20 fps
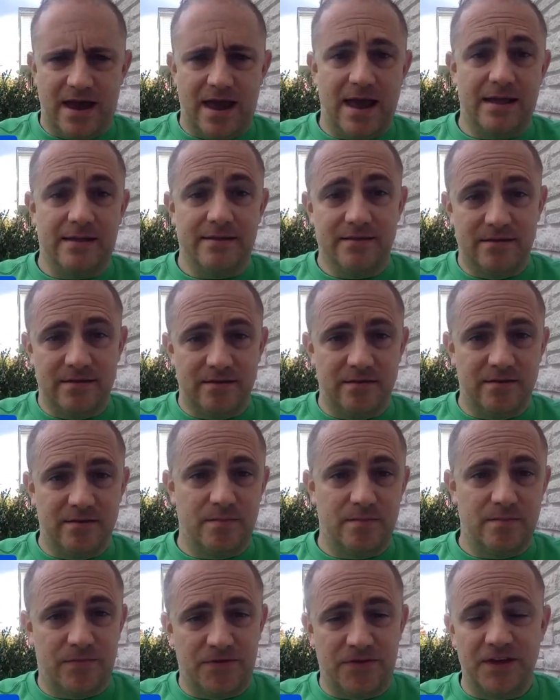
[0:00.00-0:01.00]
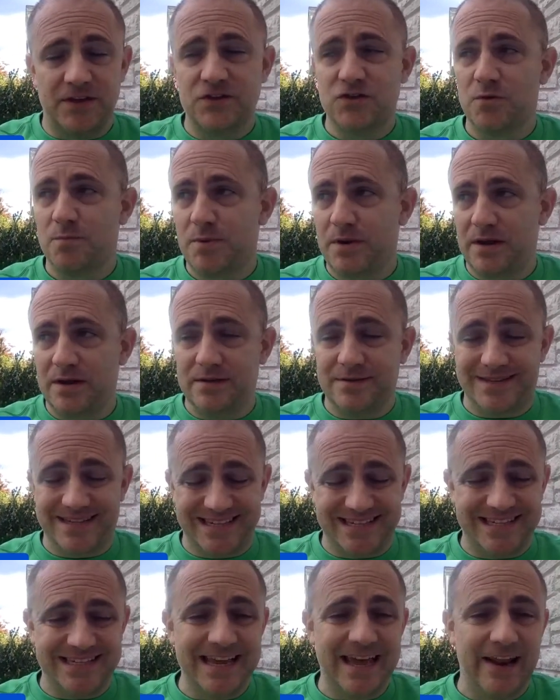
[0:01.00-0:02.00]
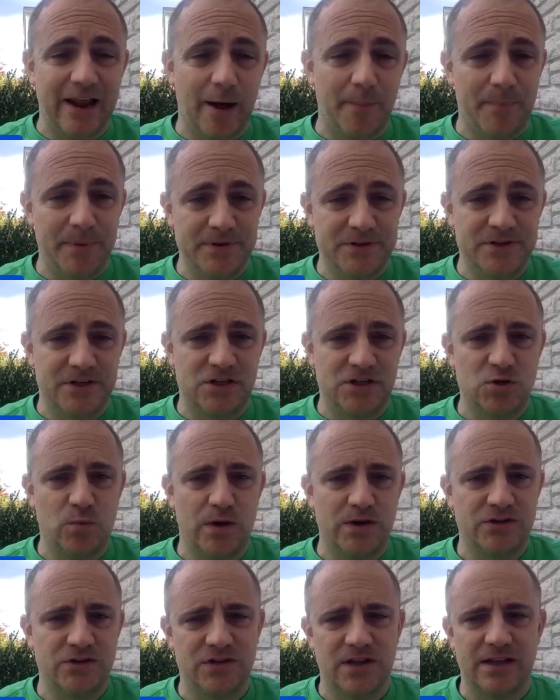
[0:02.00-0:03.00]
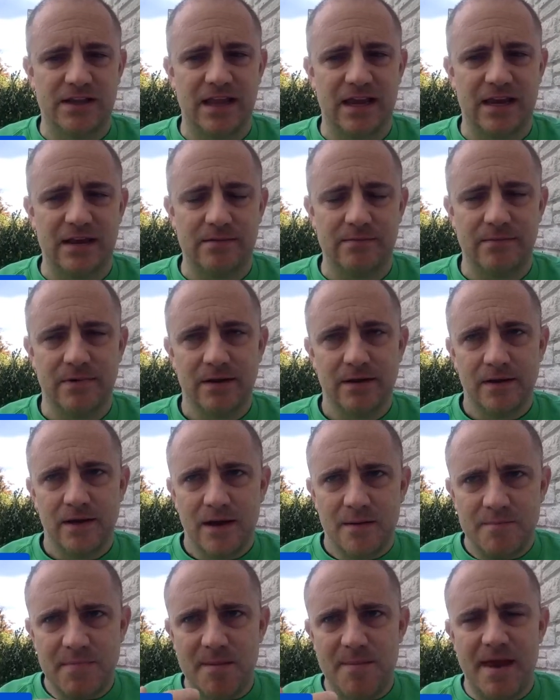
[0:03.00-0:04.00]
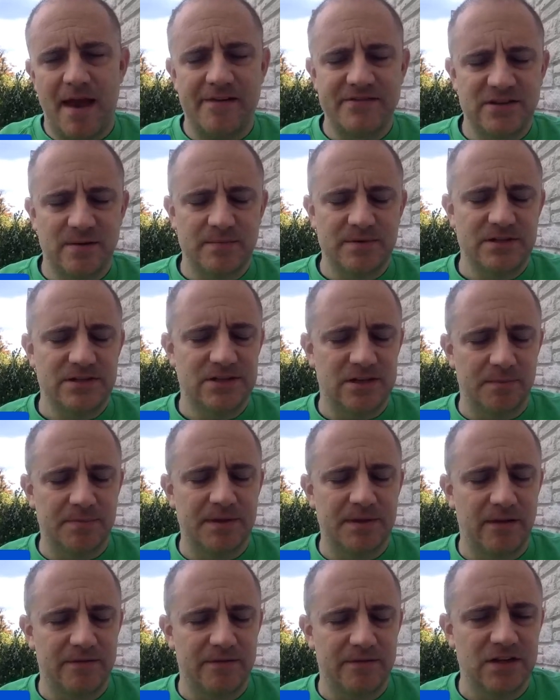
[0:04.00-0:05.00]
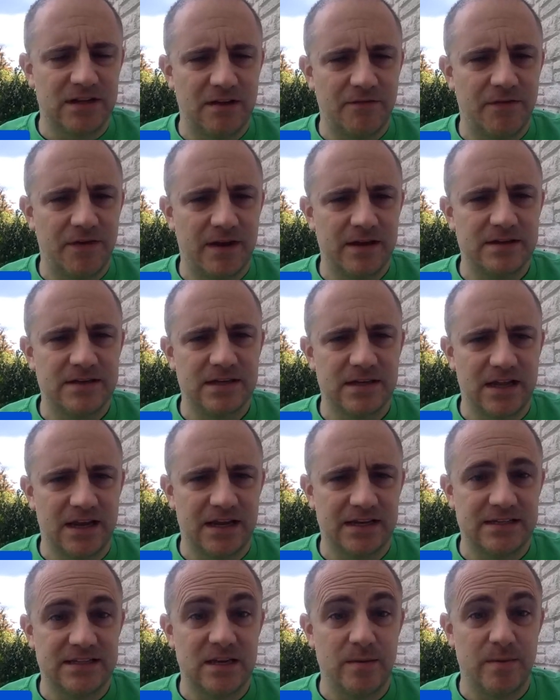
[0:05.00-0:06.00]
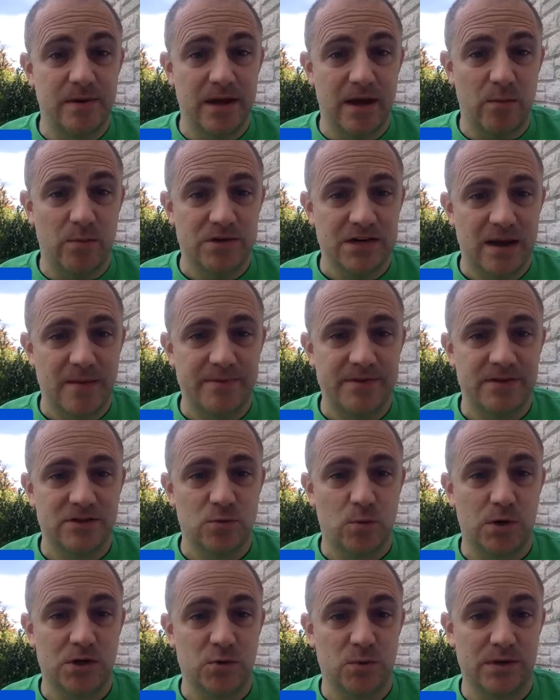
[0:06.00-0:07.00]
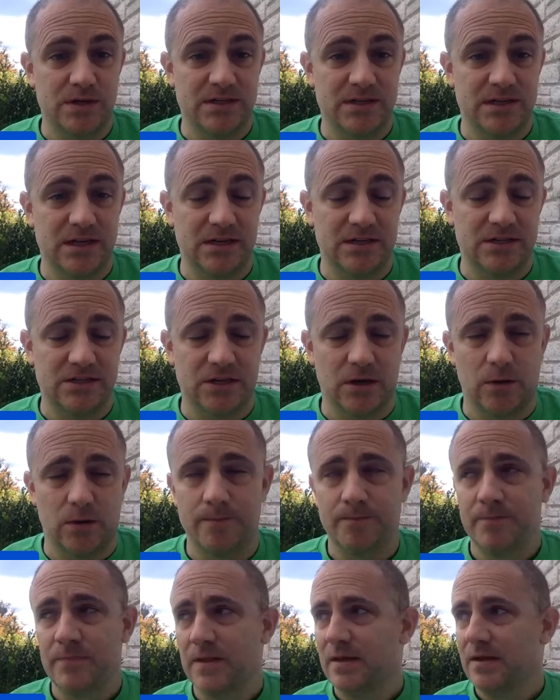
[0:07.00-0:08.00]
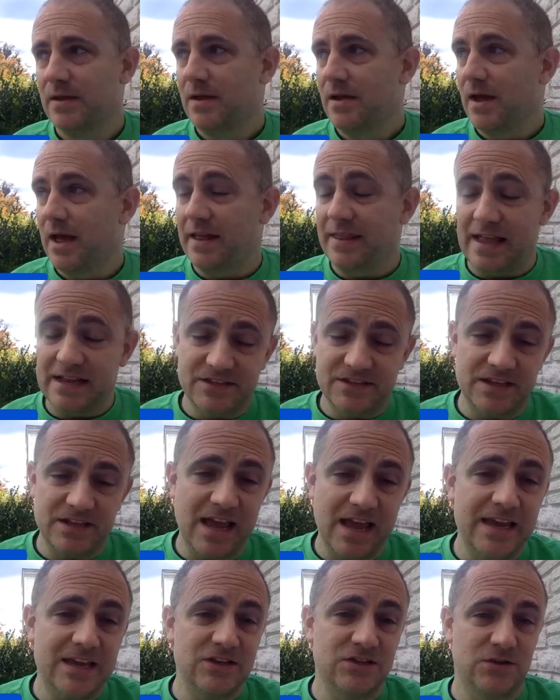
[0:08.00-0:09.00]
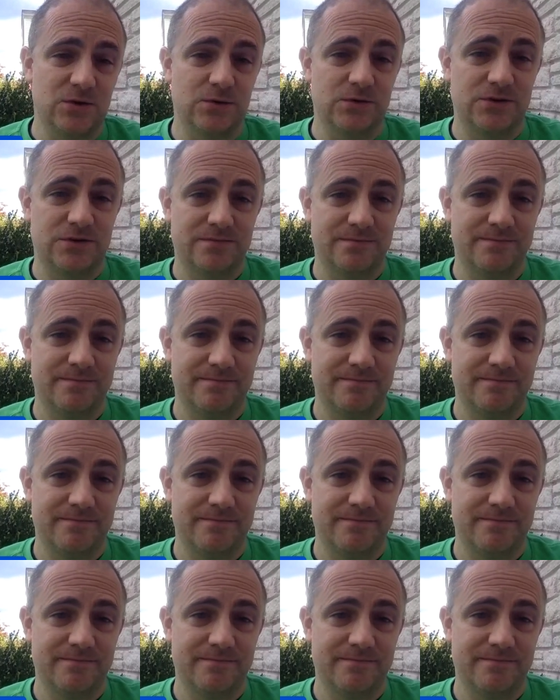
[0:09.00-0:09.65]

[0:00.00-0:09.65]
and things are being set up in such a way so that they can maybe have something of significance in the next CBA, which happens in 2026. So, and that's the Yankees news.